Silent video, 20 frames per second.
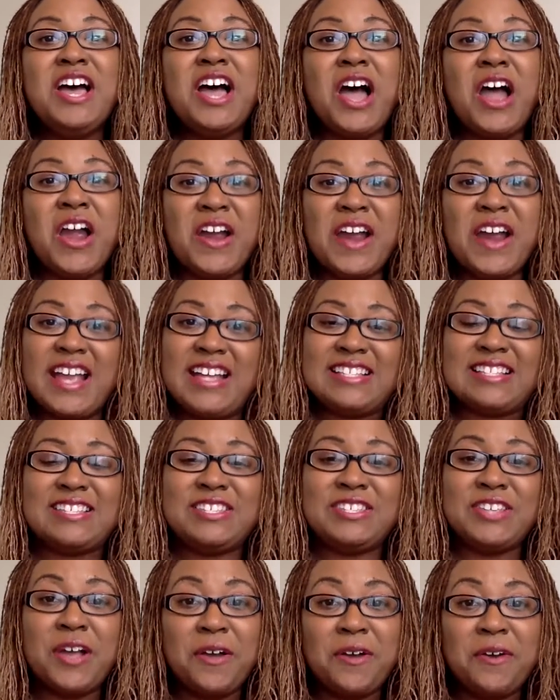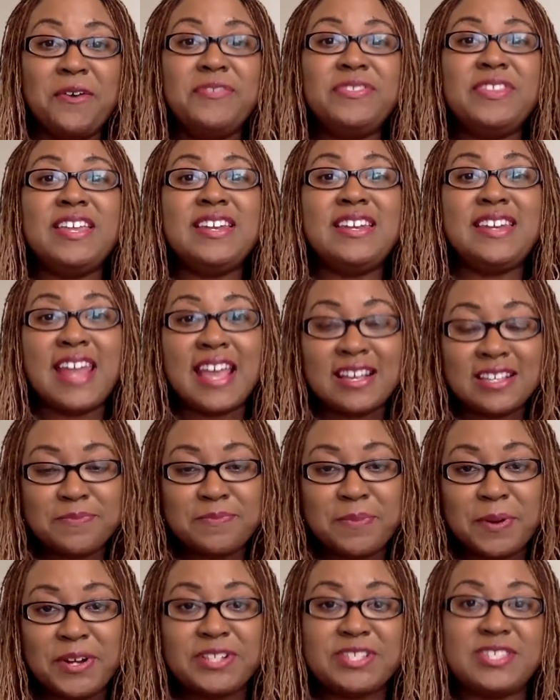All right, so the next
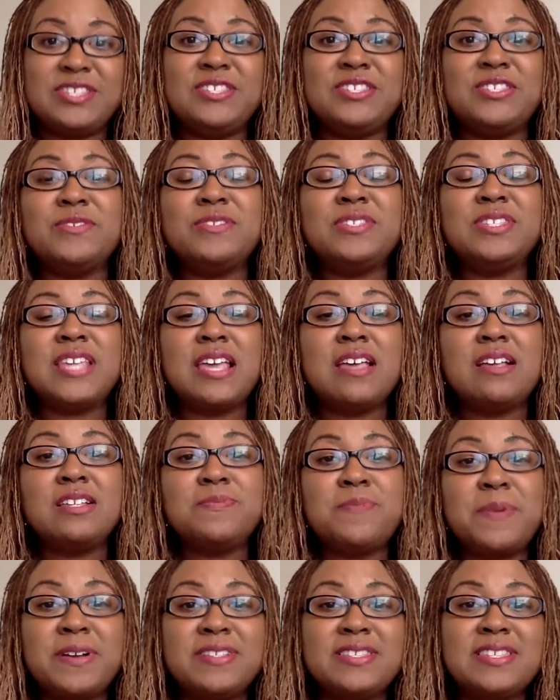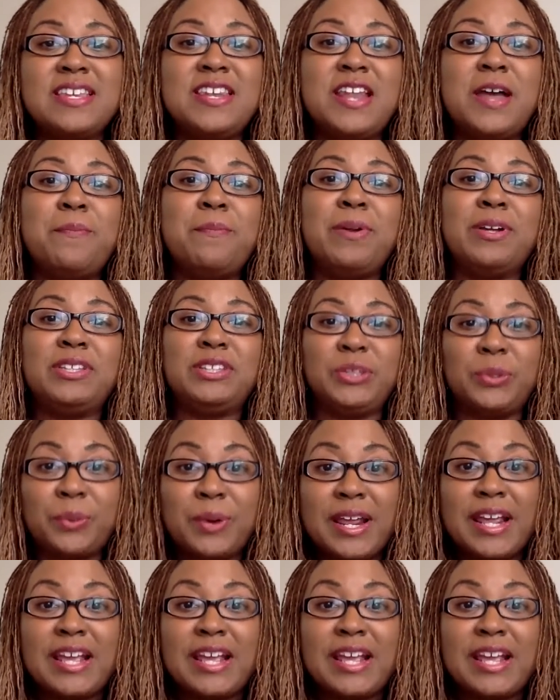person, so salesperson number 3